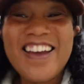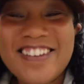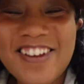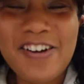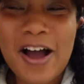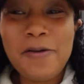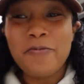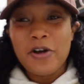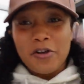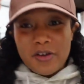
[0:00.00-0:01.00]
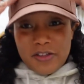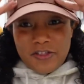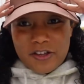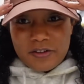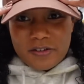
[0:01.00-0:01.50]
So I'm wearing
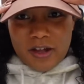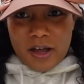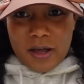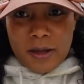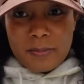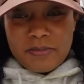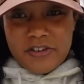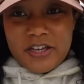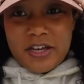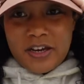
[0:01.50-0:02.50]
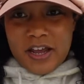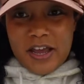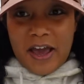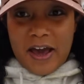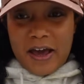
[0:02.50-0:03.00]
this um,
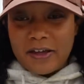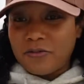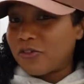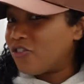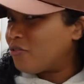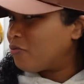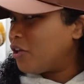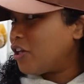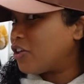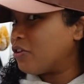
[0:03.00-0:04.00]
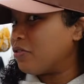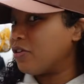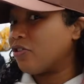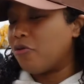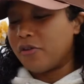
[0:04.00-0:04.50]
TNA hat, which is really cute. And
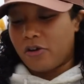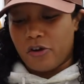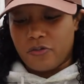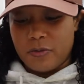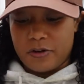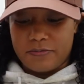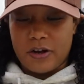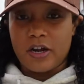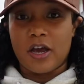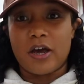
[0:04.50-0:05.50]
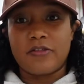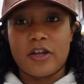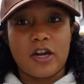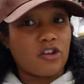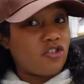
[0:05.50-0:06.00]
it's always hard for me to find a hat
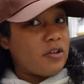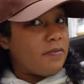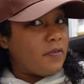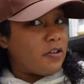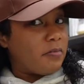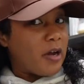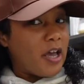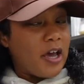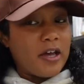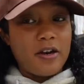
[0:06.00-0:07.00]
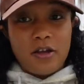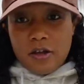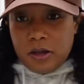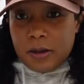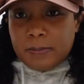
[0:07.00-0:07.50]
that actually fits my head.
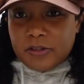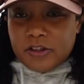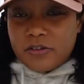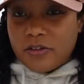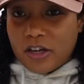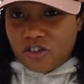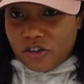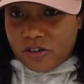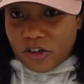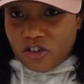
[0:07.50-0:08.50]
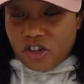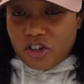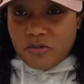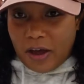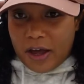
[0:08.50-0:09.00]
But this is actually such a
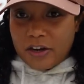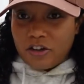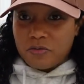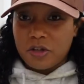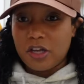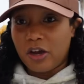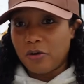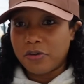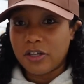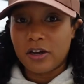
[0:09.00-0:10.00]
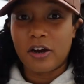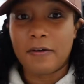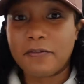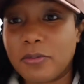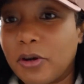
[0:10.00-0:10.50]
cute hat. It's really cozy and
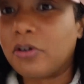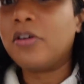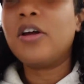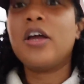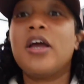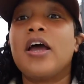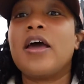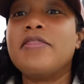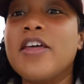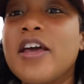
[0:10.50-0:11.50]
comfortable. And